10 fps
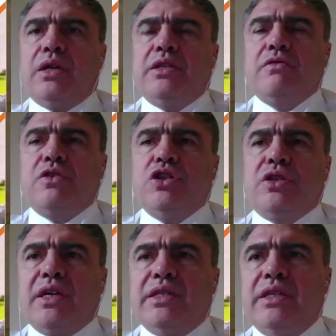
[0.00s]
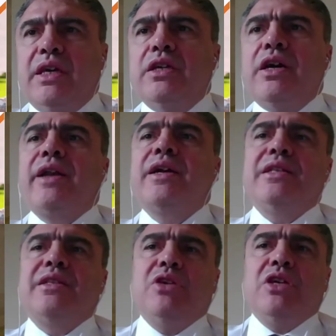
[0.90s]
fertilizers, and
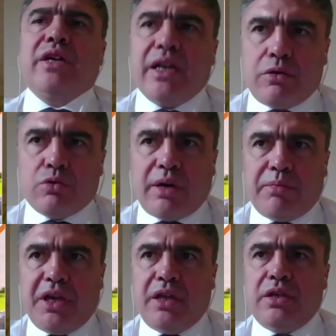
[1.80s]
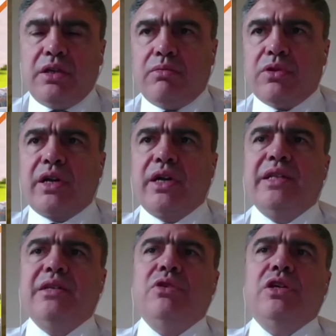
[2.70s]
the modern seed
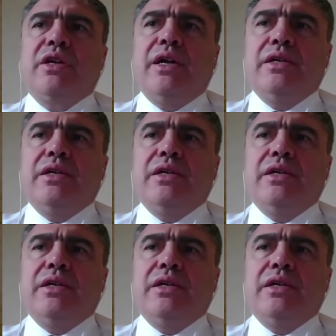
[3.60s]
material.